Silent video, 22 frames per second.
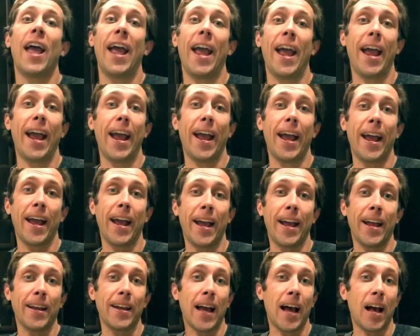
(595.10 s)

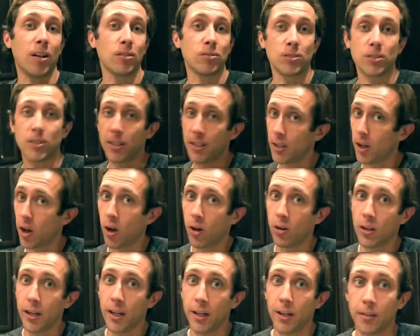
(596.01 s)
and I'll see y'all
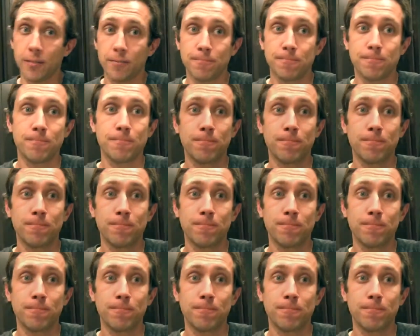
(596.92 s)
later.